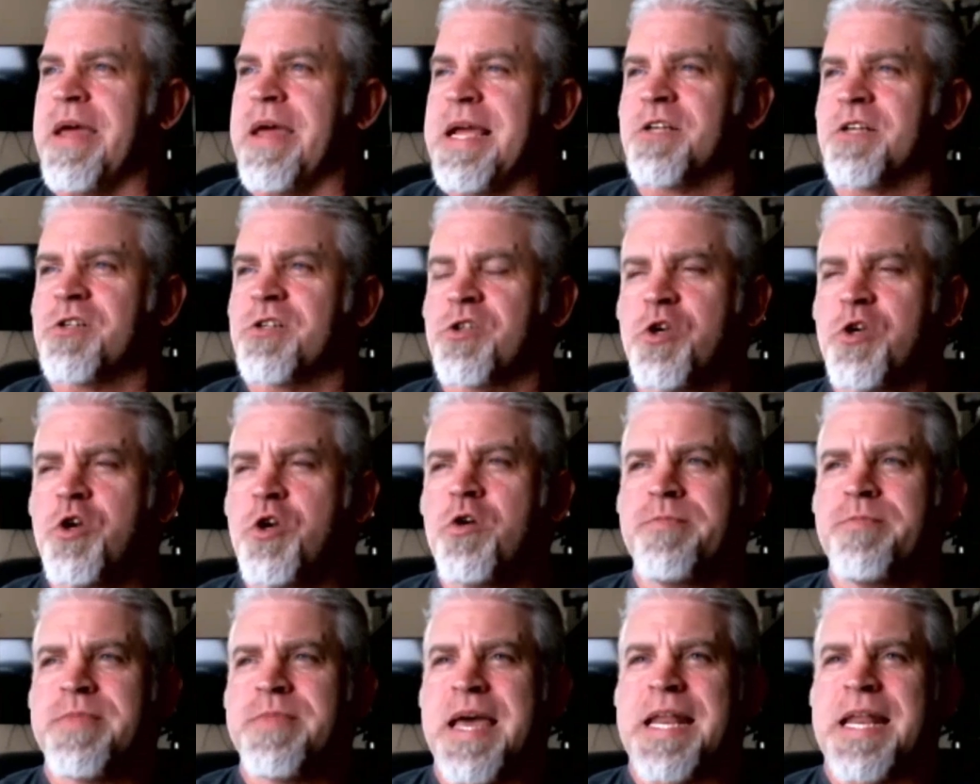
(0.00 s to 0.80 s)
they
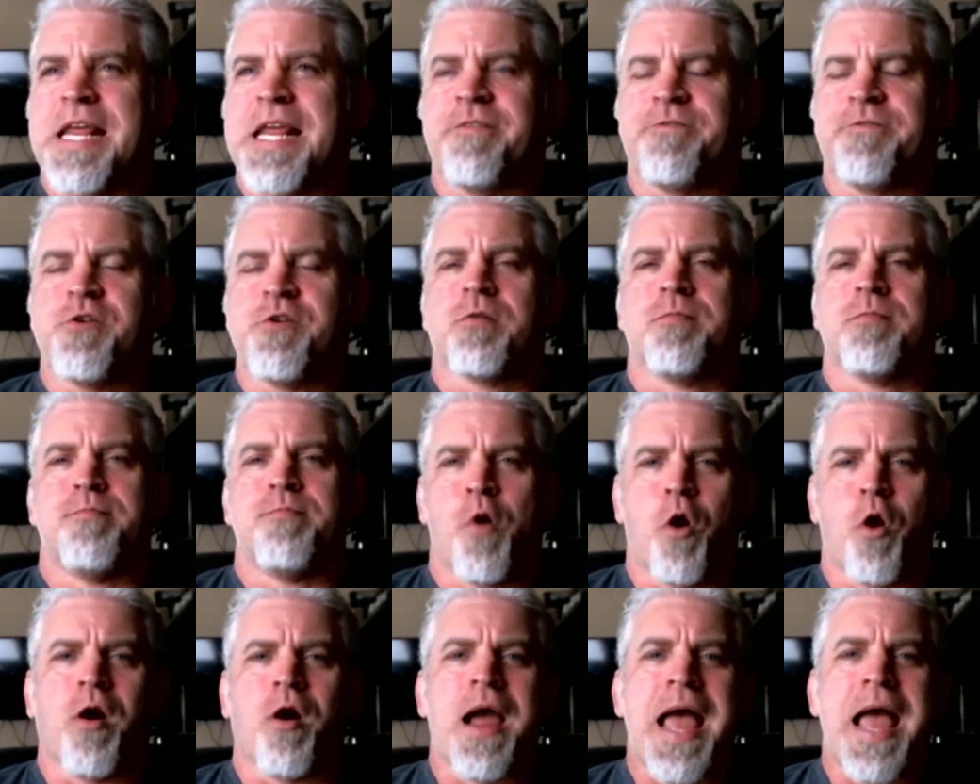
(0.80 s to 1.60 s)
assume that if you're
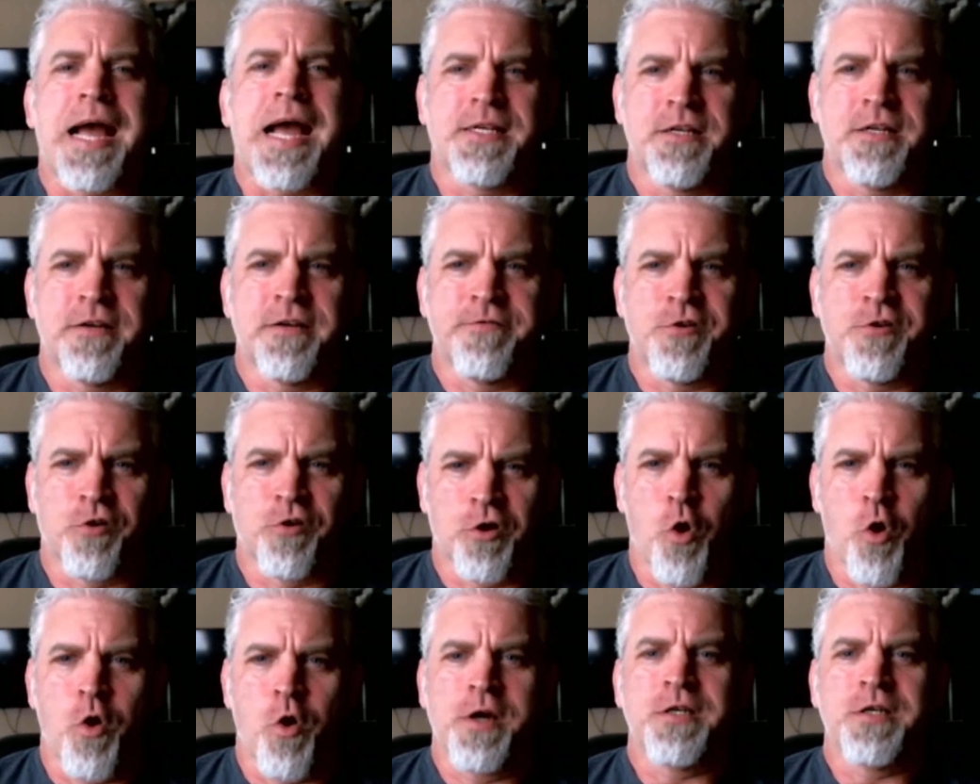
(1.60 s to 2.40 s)
more active,
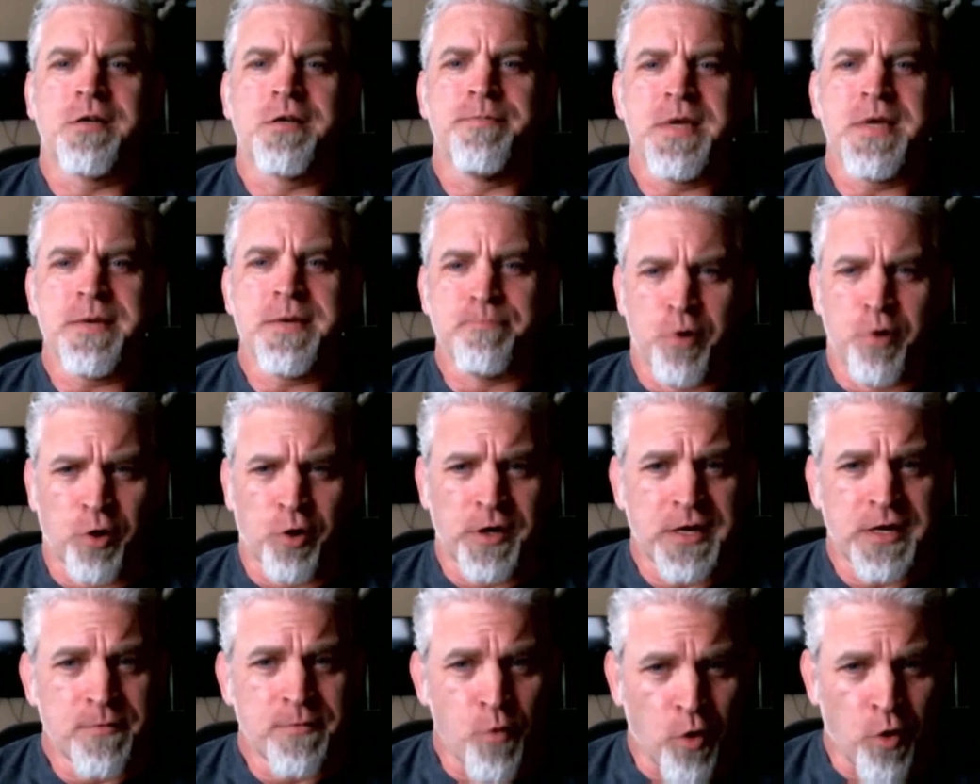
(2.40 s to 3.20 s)
you're going to be
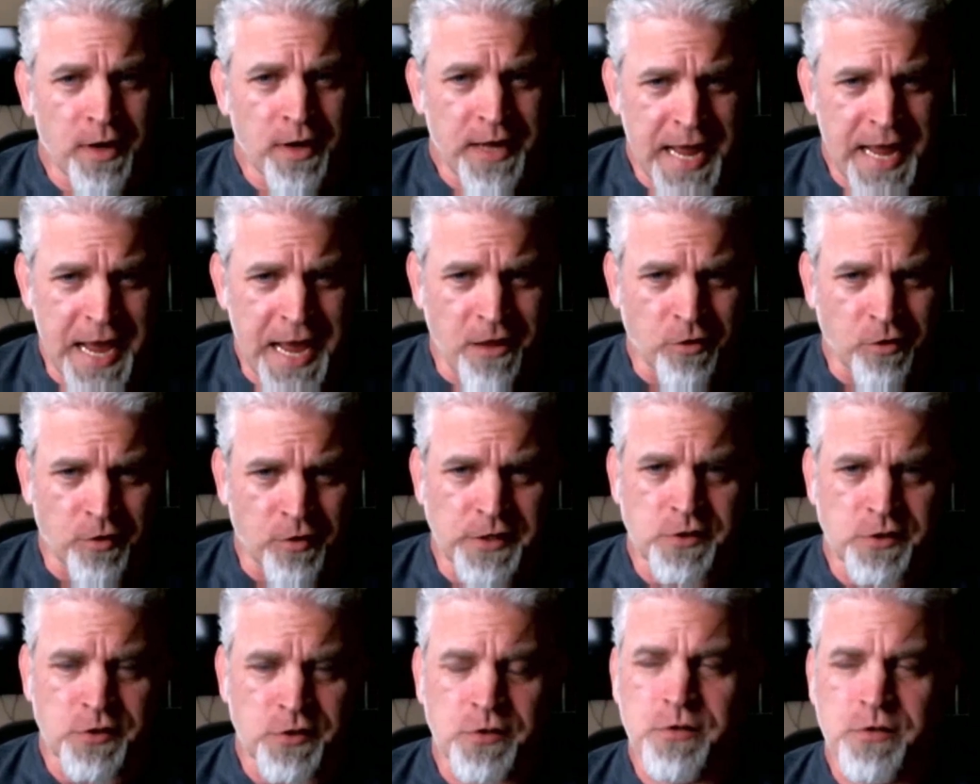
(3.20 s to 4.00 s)
burning more
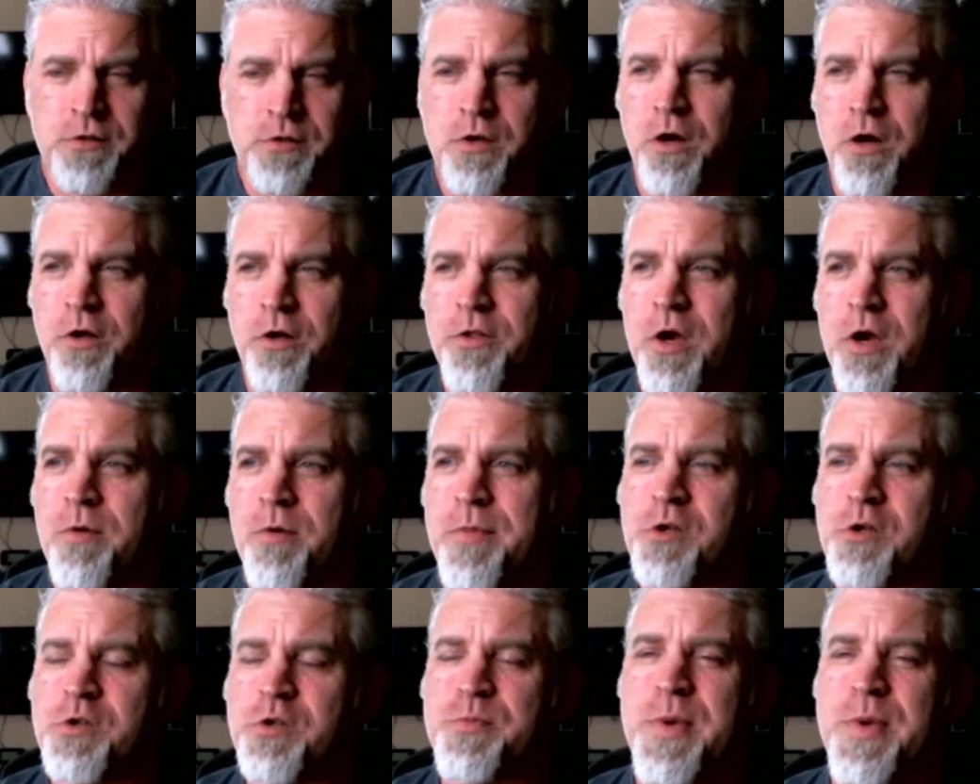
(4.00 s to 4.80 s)
calories,
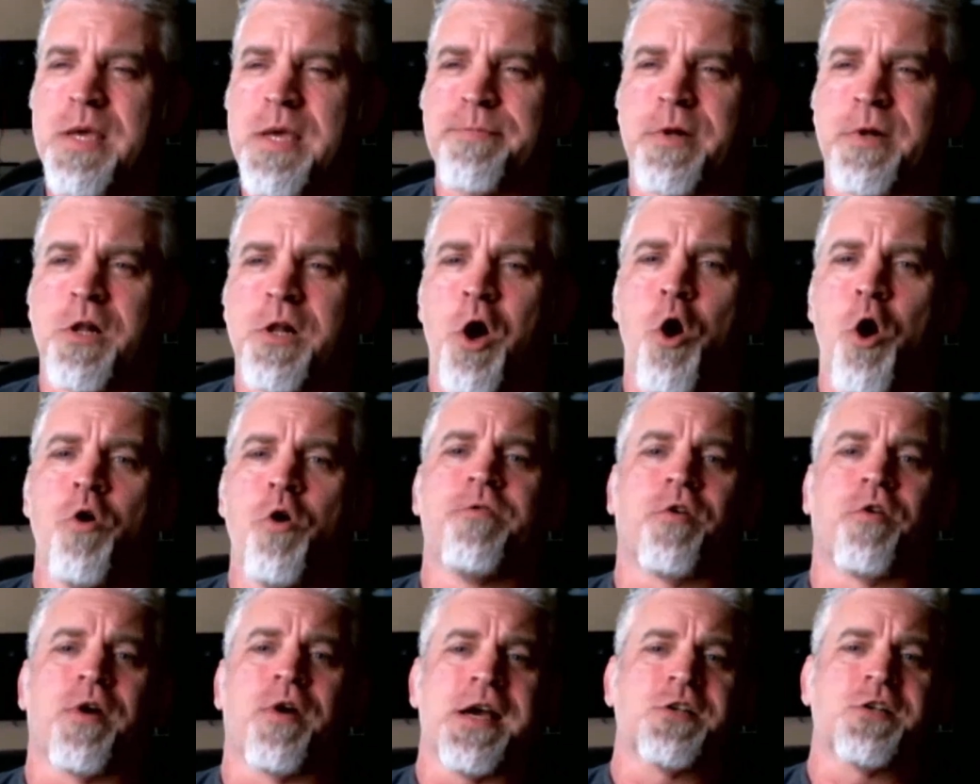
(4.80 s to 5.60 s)
although most people
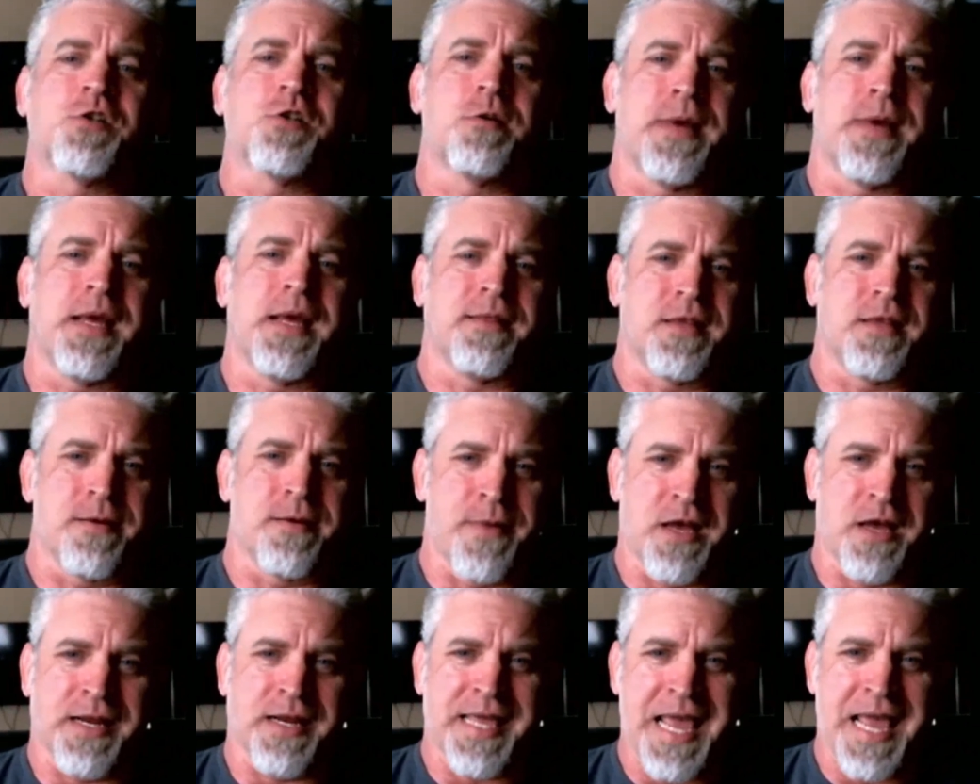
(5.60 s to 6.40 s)
overestimate
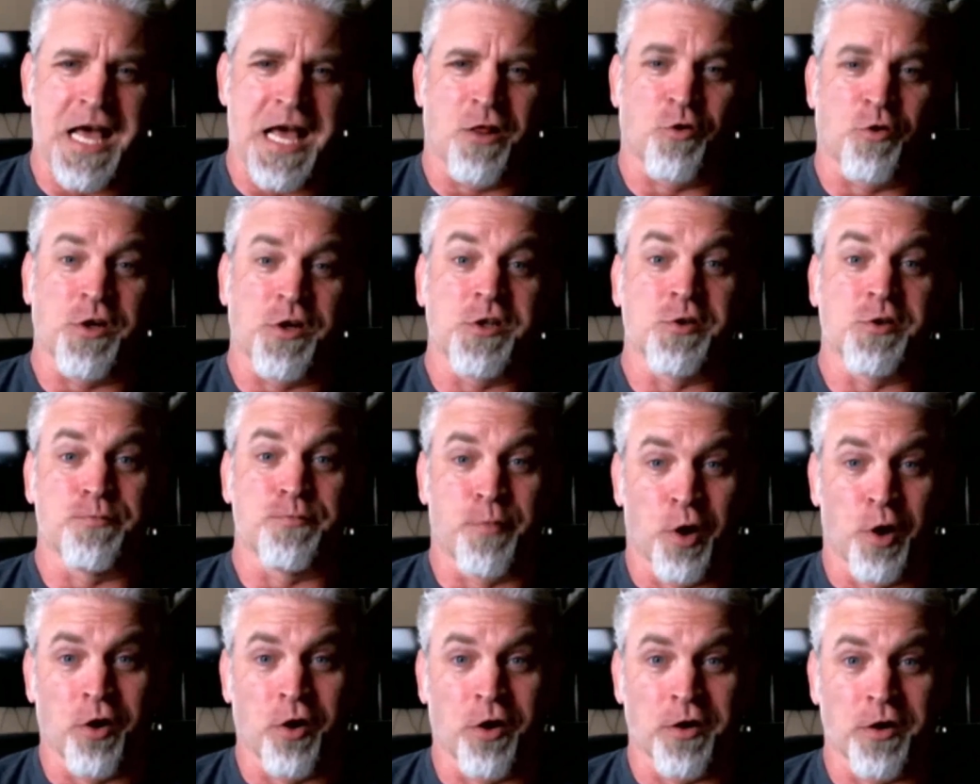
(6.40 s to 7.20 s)
the amount of
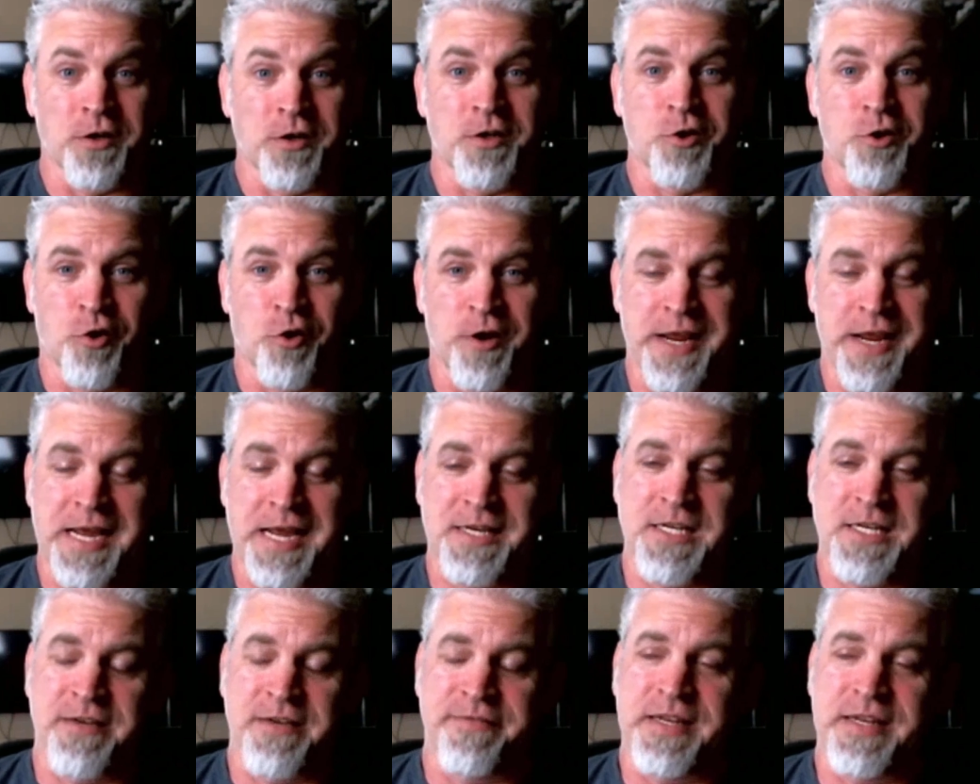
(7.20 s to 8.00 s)
calories burned
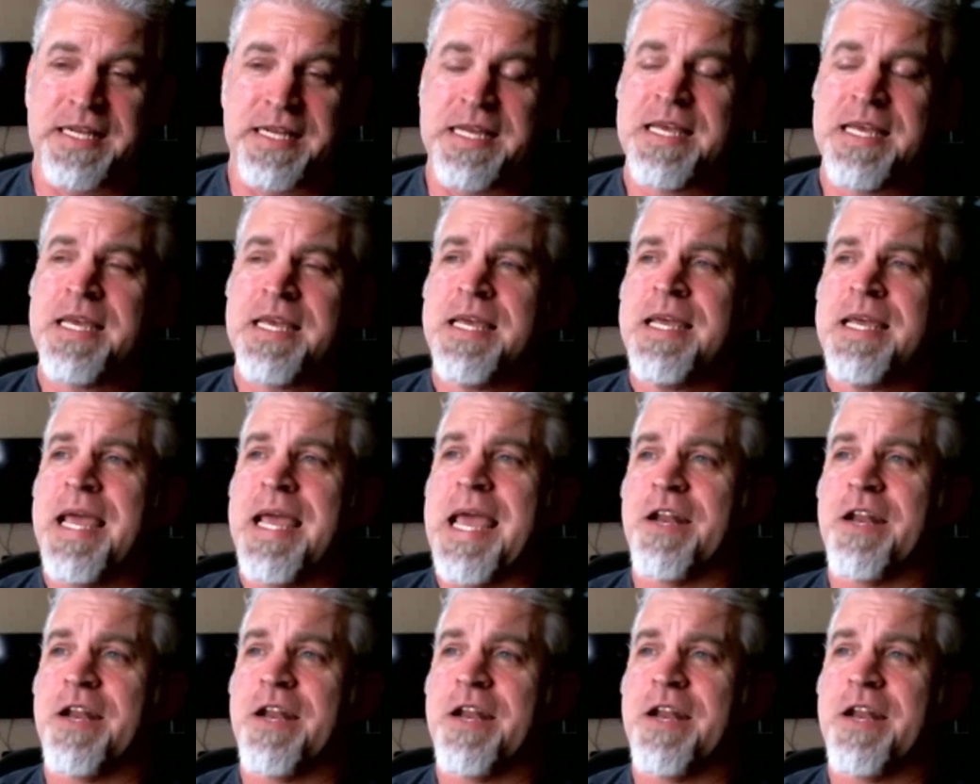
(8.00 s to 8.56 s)
during activity.